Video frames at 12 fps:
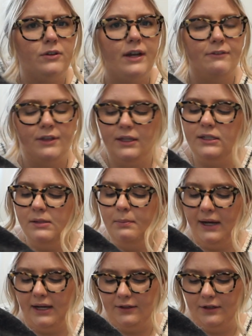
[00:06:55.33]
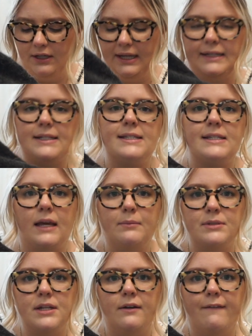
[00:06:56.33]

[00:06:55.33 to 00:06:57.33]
everything to pattern except